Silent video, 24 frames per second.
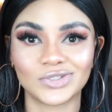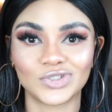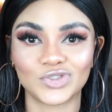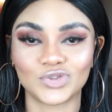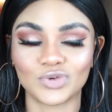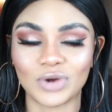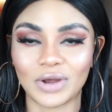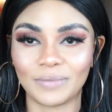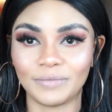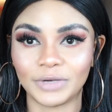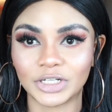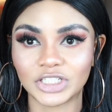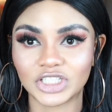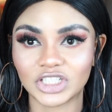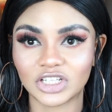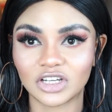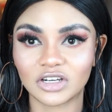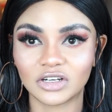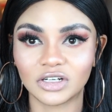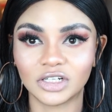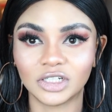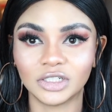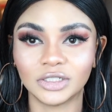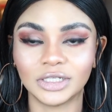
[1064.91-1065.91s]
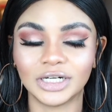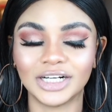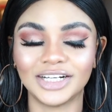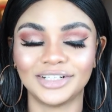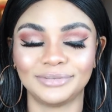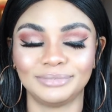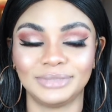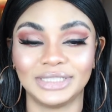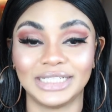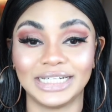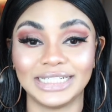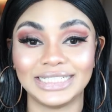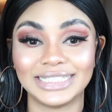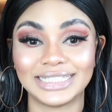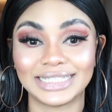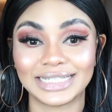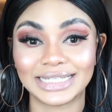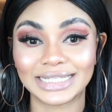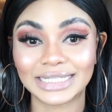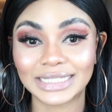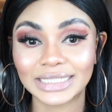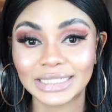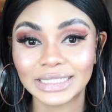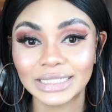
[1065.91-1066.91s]
dramatical um, light
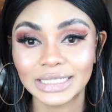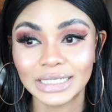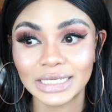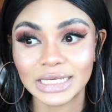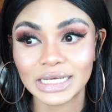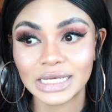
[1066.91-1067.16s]
skin.